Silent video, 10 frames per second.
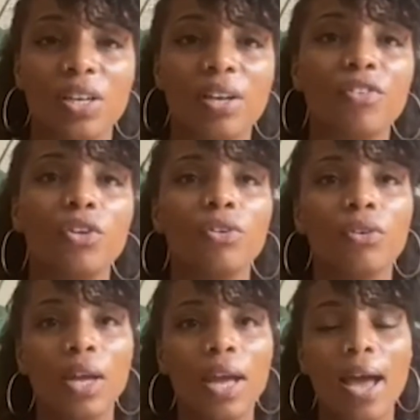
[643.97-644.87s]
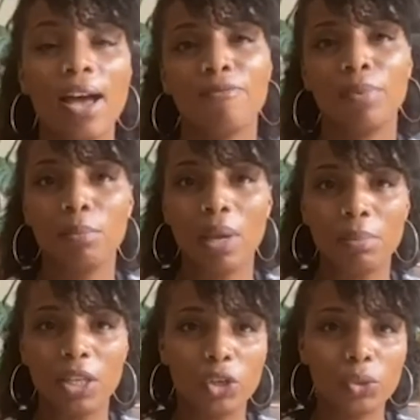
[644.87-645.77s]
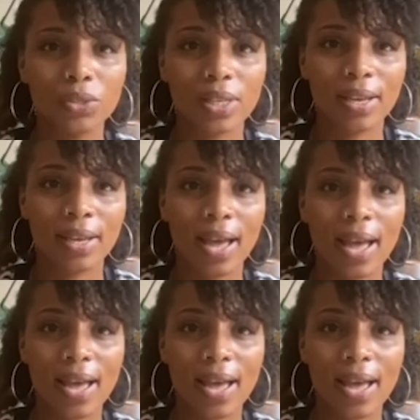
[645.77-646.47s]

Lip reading: if you have been maybe using